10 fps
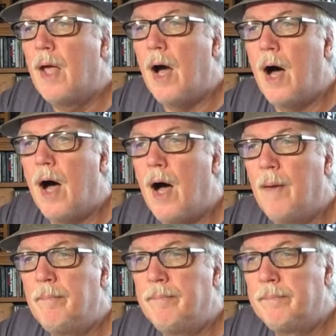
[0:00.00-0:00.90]

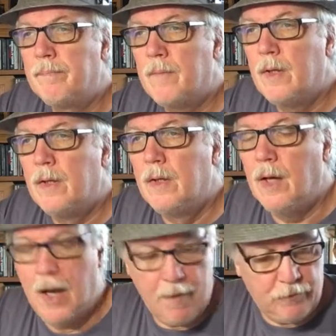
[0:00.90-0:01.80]
I'm
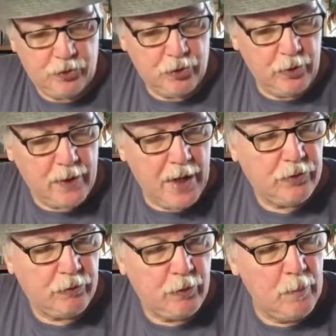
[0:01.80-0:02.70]
sure you
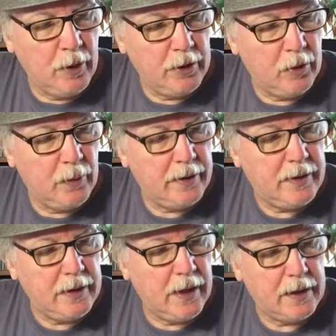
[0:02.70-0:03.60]
guys are familiar with
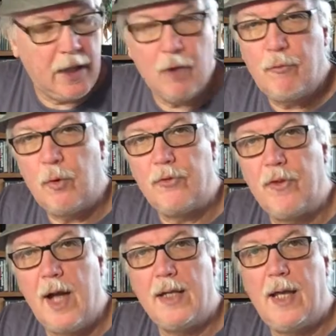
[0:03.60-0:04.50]
the Gale Force
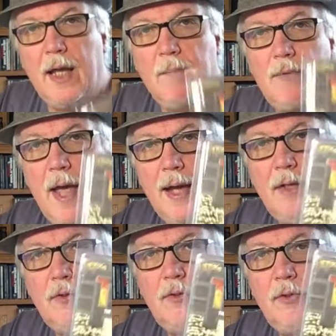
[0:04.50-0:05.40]
9 game
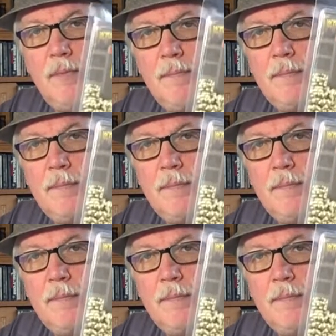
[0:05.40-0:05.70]
tanks.